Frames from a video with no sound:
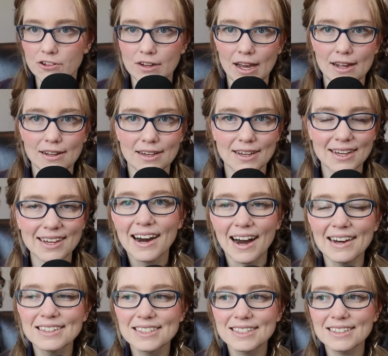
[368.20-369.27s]
forget it.
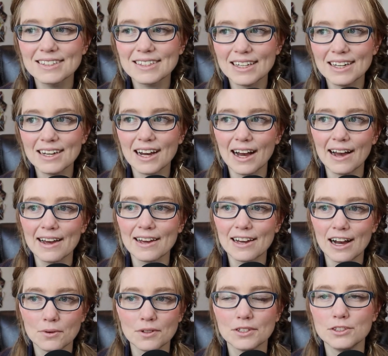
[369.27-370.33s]
I still think I
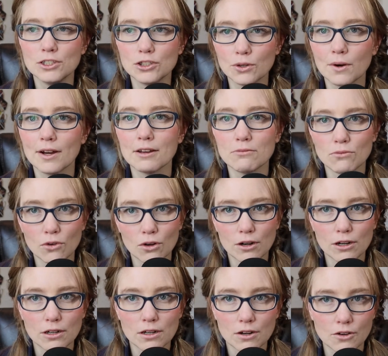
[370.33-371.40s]
will enjoy
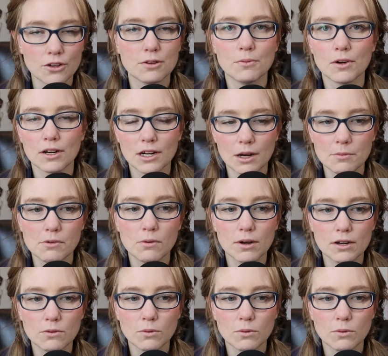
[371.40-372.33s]
more Haruki Murakami work